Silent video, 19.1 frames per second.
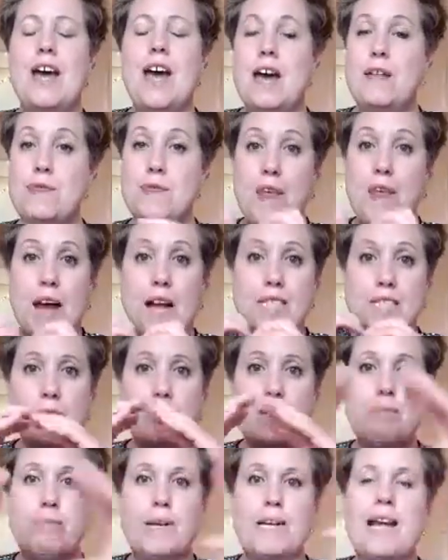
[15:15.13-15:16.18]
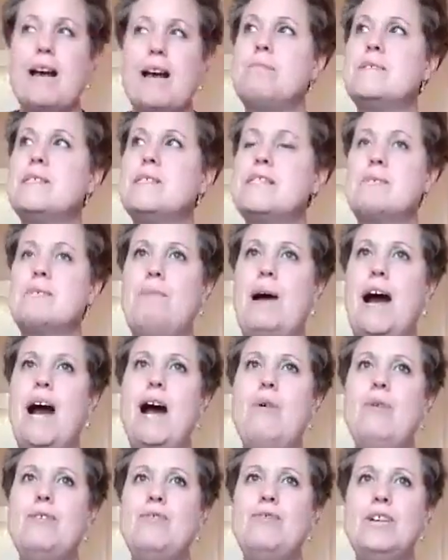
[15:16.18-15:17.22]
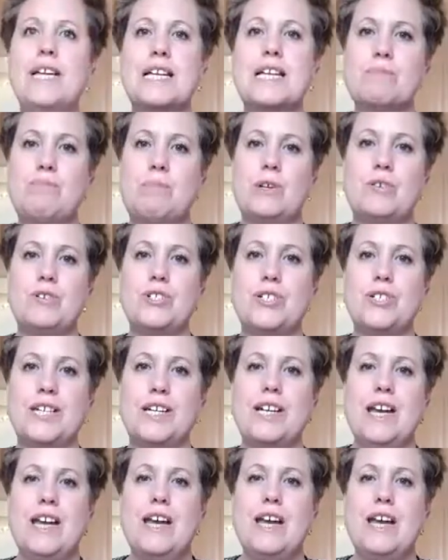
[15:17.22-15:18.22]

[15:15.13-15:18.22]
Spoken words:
And that's when it becomes this powerful explosion